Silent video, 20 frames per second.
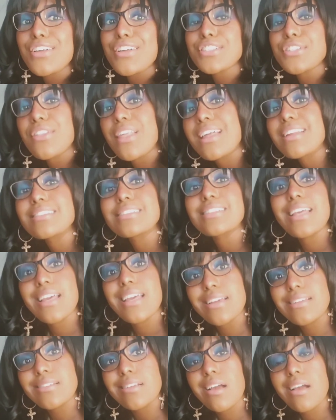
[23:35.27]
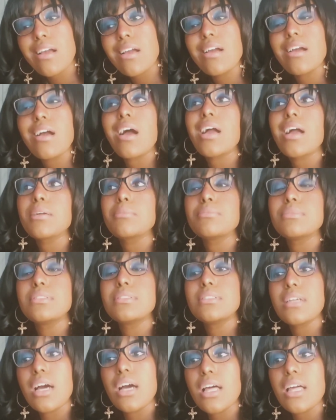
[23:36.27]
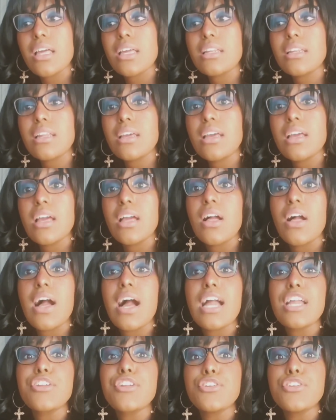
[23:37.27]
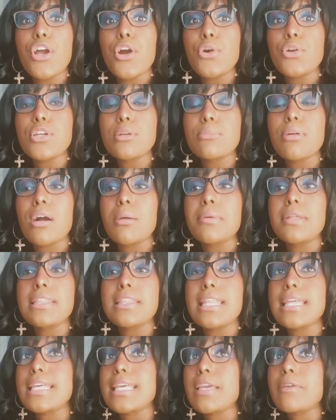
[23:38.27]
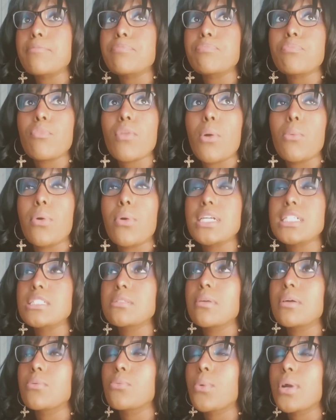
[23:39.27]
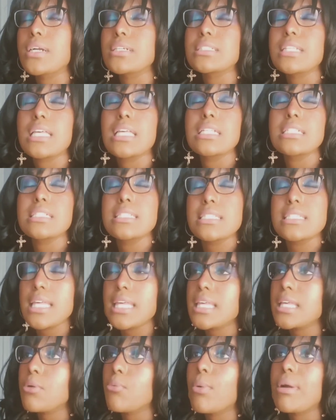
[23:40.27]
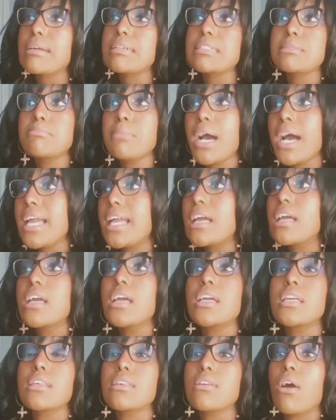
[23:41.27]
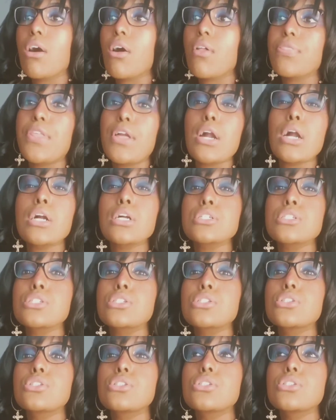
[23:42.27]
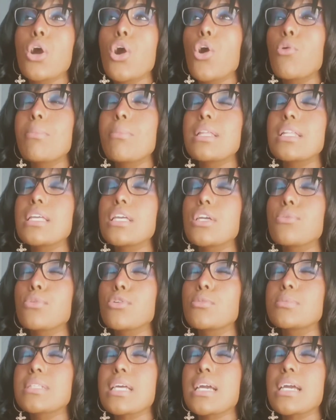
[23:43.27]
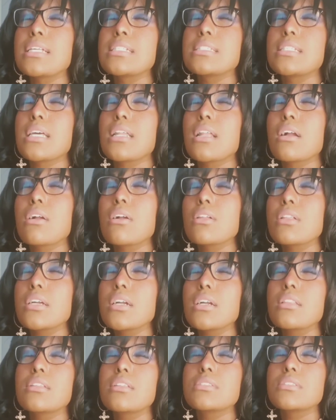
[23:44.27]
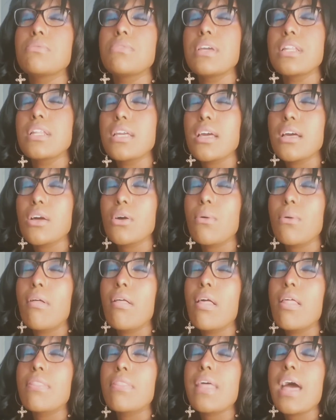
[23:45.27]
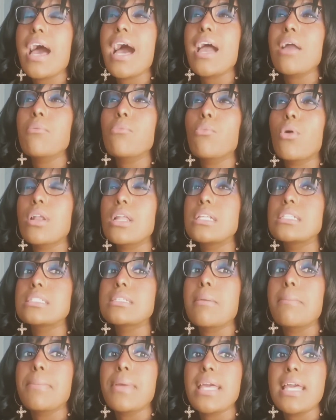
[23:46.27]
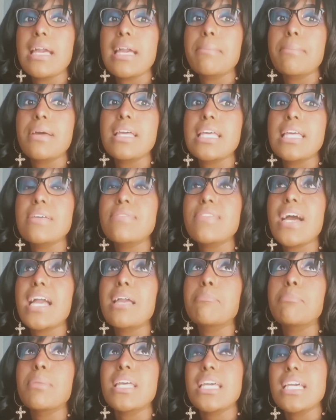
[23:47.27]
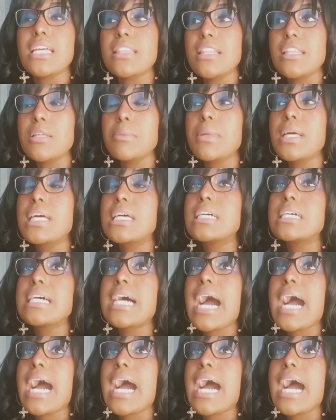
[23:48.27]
y'all, so that is it. I am done. I know you're probably thinking, where's NSYNC? Where's Maya? Y'all, there are so many groups, like I said earlier in this video, that I wanted to pick, but if I pick them,